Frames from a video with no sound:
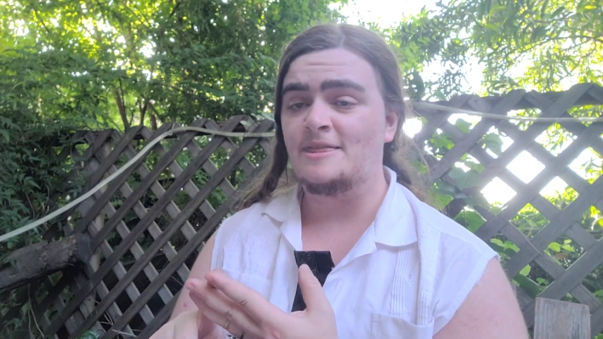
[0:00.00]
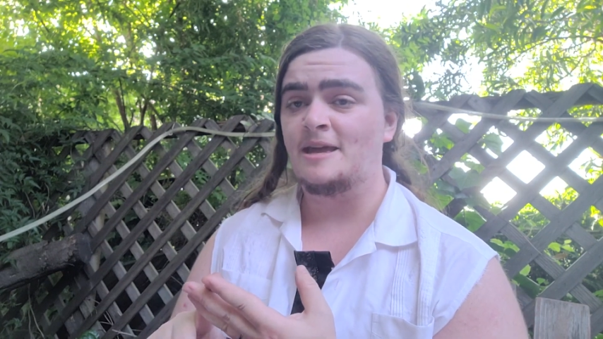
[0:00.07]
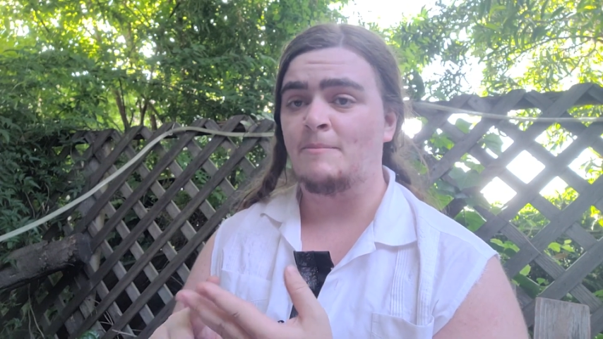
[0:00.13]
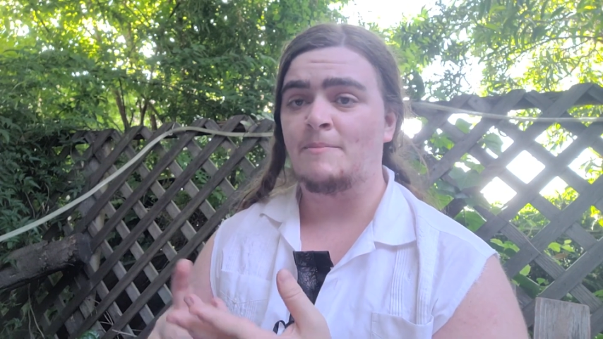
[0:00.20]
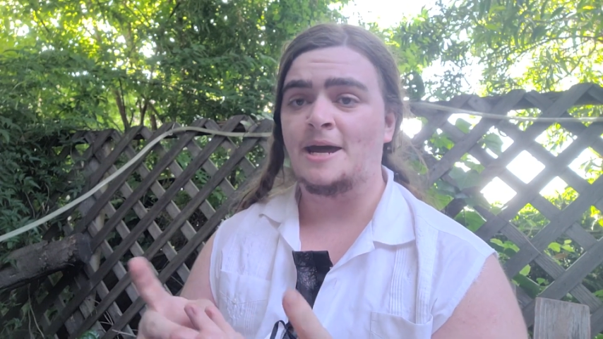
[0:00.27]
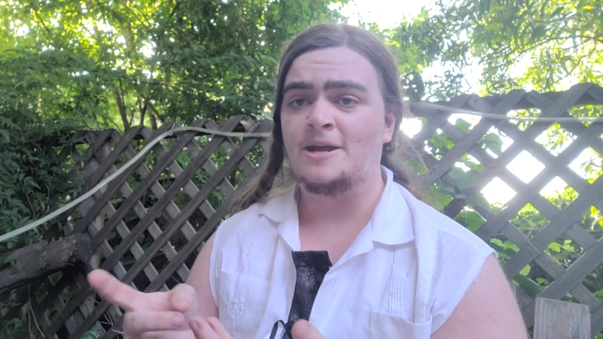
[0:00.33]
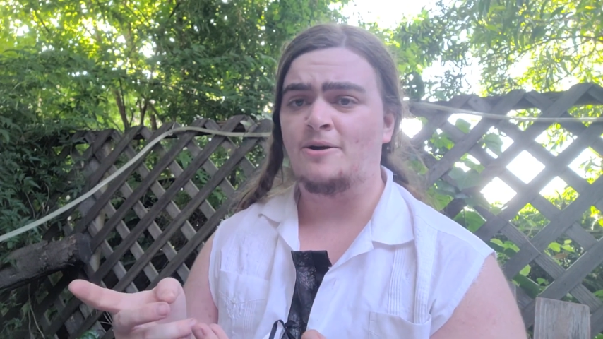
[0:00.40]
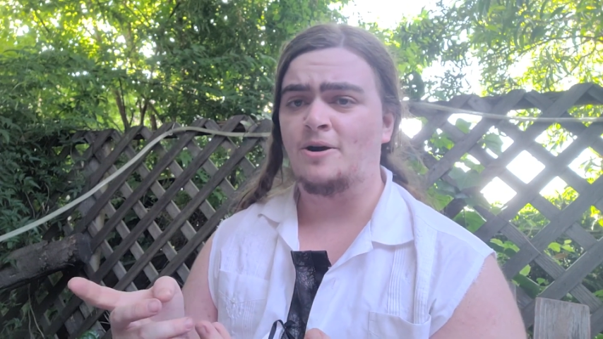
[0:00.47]
They
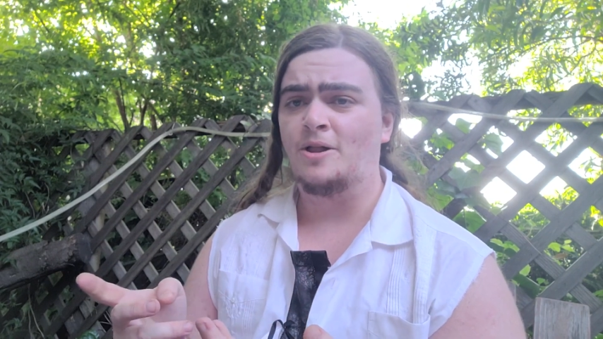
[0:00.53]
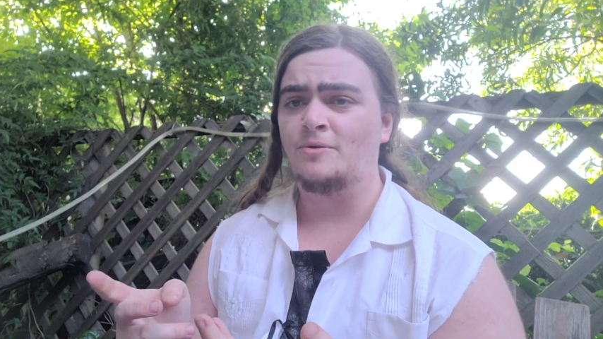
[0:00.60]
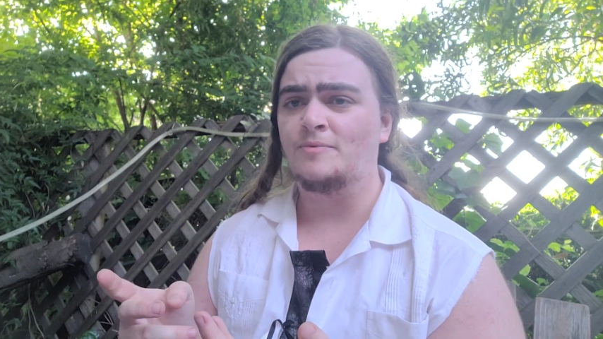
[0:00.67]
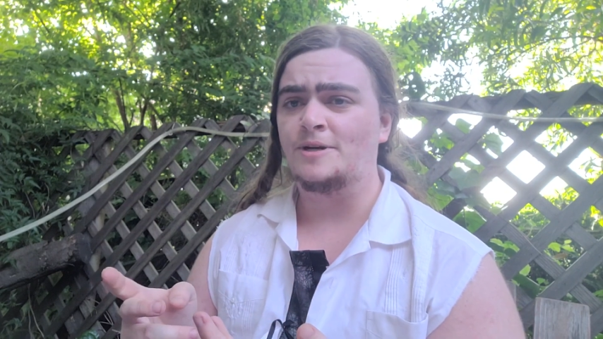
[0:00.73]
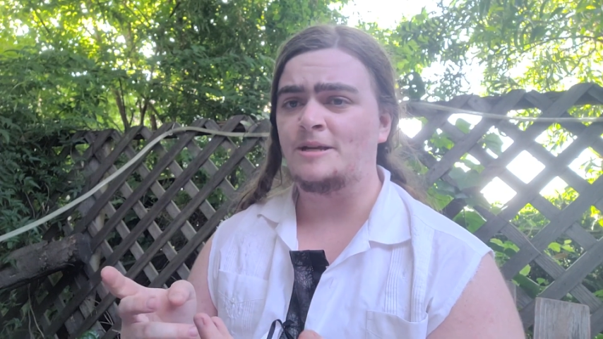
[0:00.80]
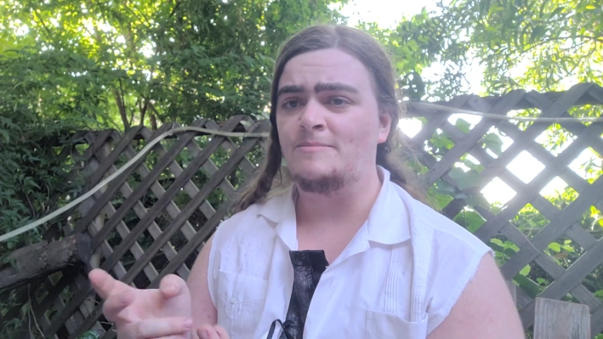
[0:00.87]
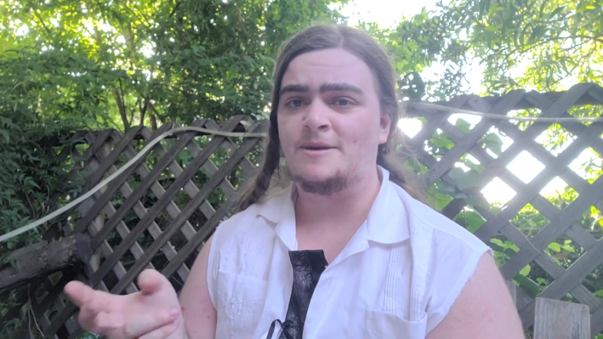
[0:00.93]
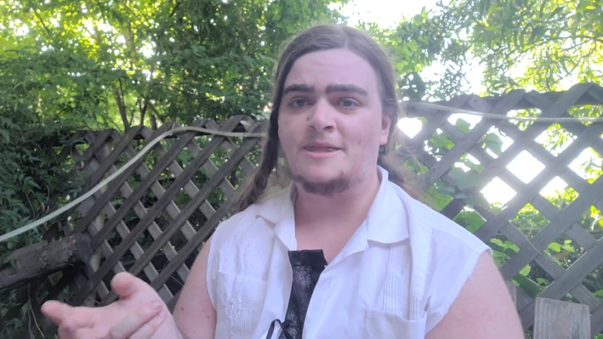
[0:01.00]
might
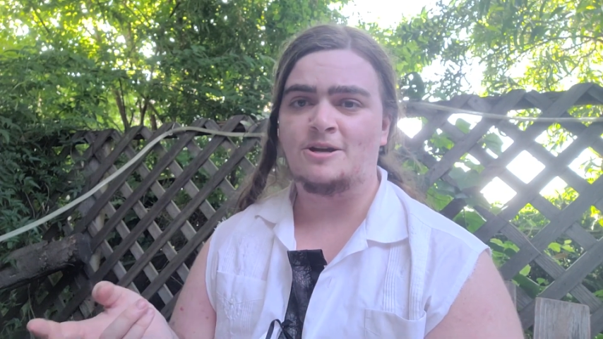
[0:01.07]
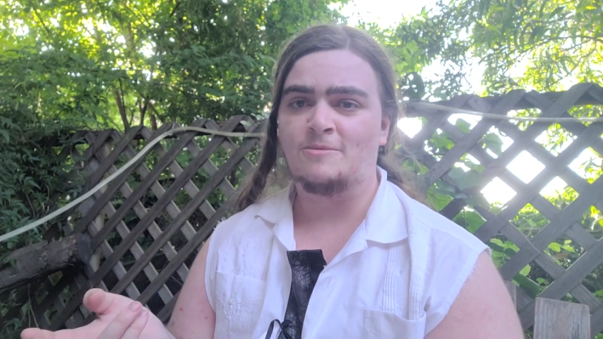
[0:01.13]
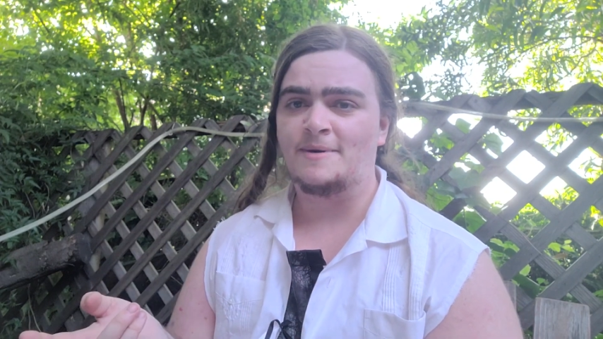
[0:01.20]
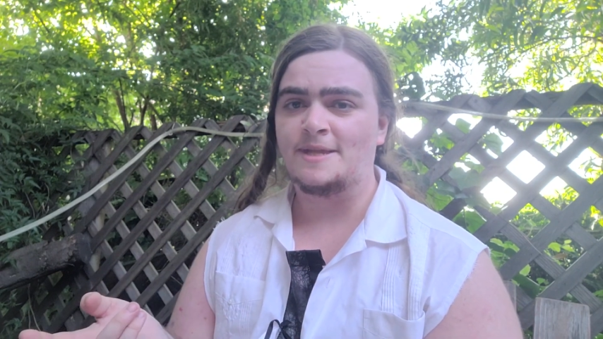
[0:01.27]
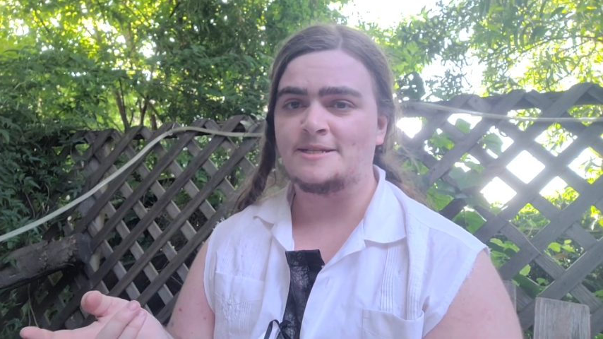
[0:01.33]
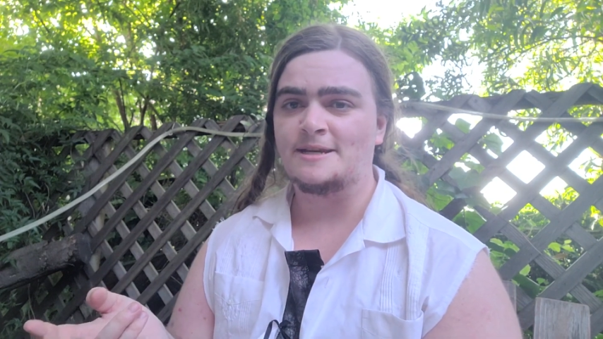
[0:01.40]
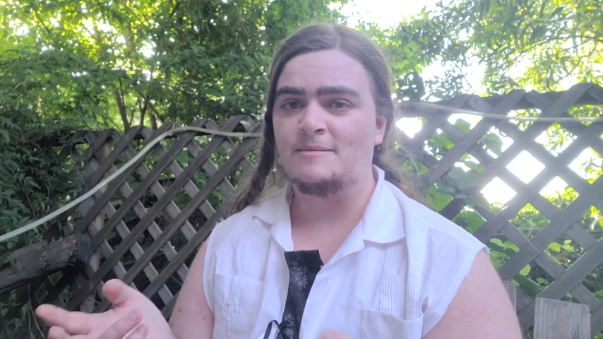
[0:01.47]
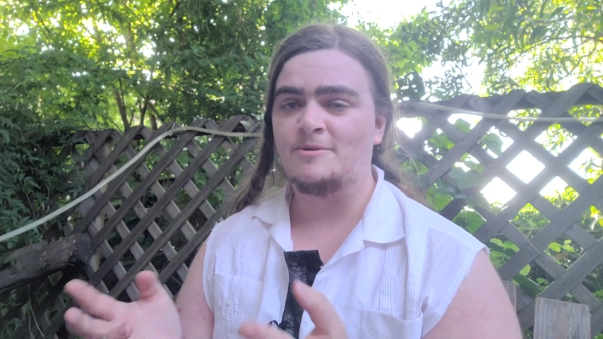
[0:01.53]
already be there by
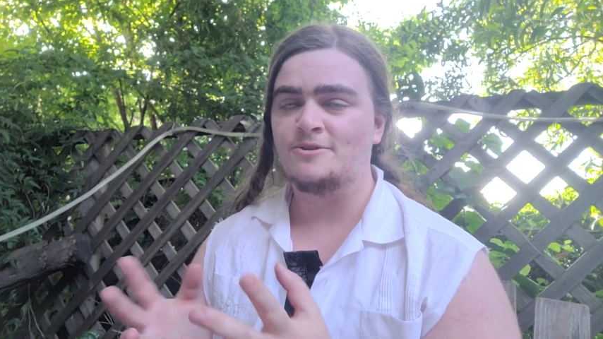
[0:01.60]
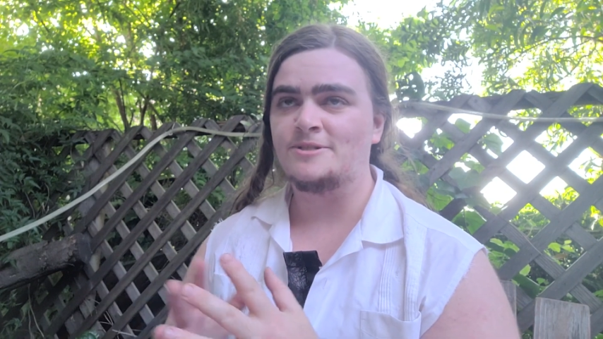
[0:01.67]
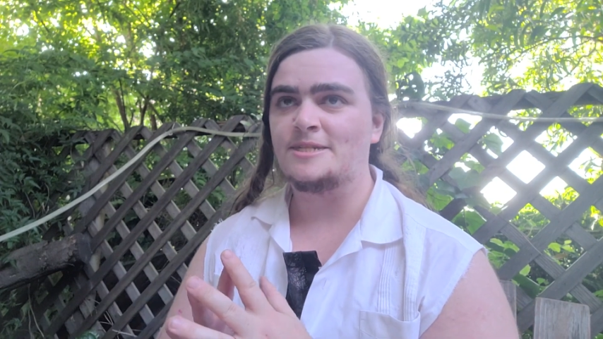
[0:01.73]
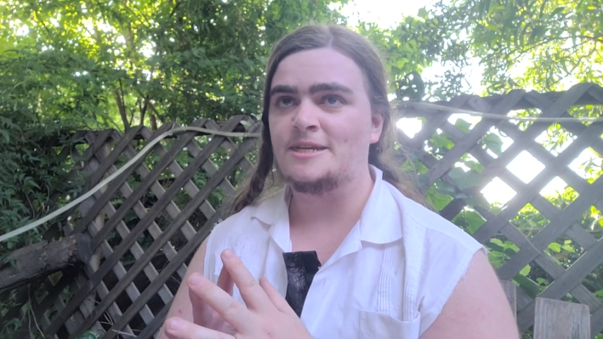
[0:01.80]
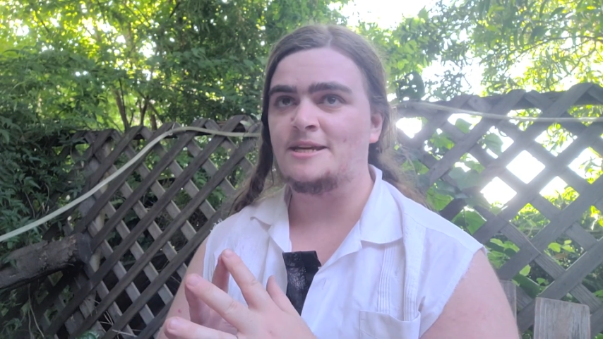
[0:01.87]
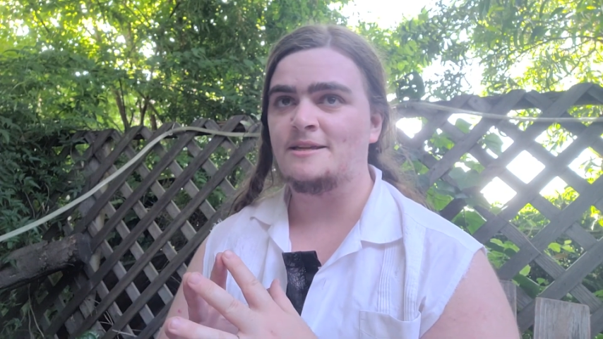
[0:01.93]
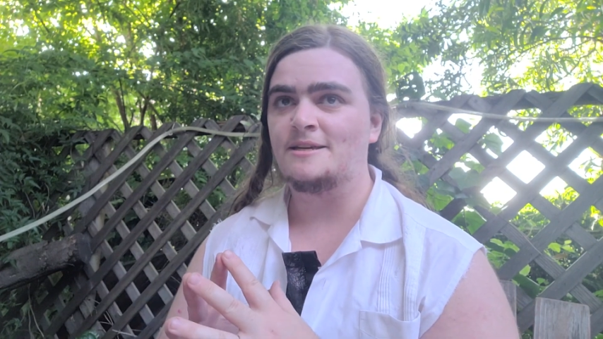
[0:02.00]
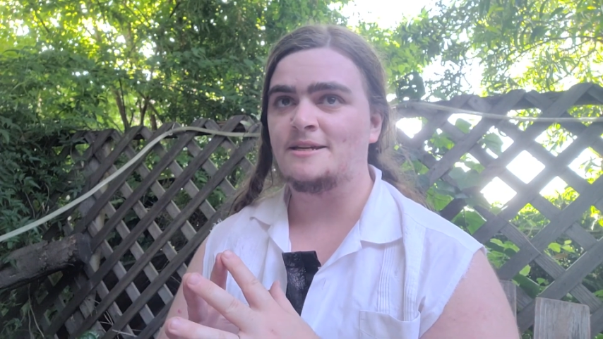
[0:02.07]
the time you're
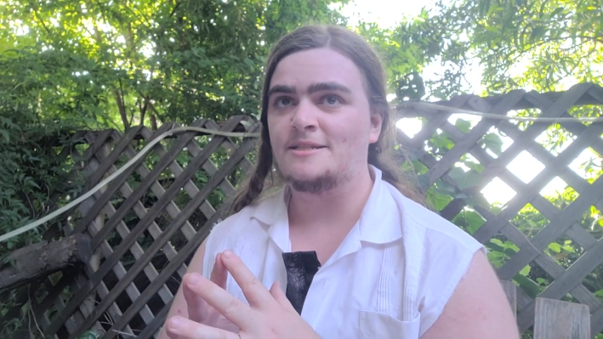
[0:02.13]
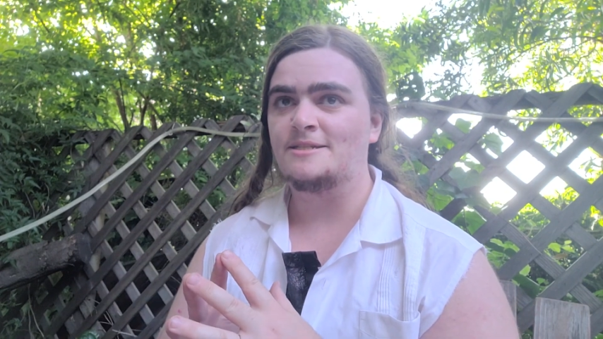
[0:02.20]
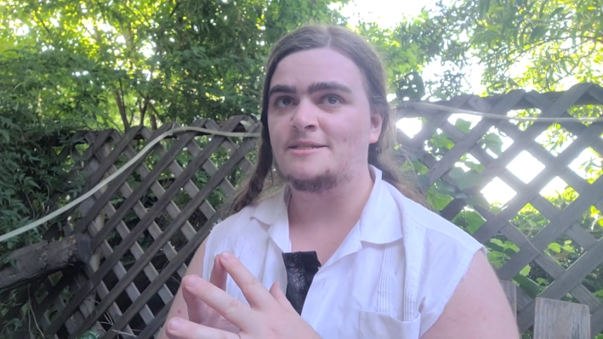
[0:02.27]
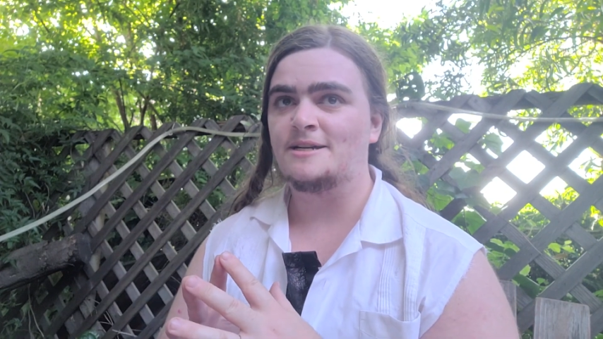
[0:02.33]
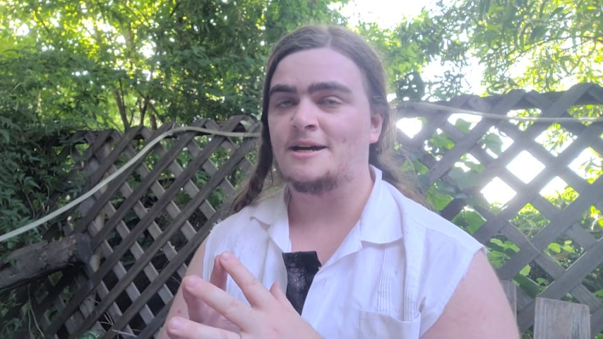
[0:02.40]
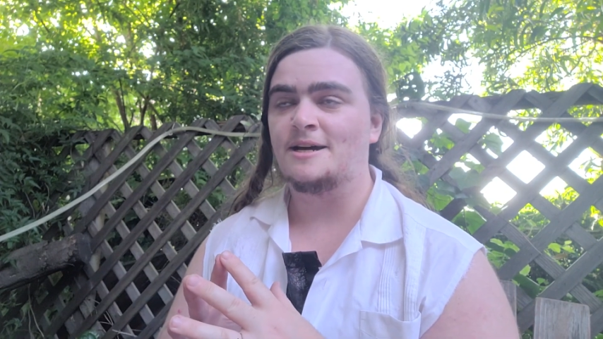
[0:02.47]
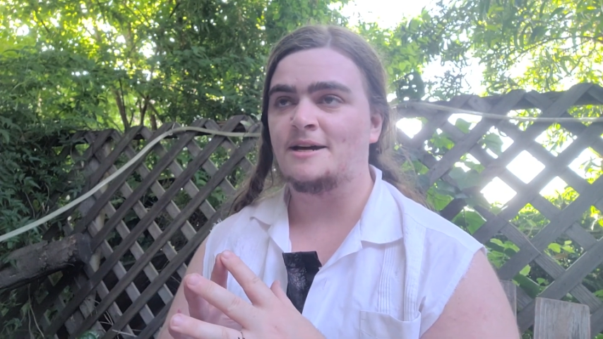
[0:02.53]
seeing this.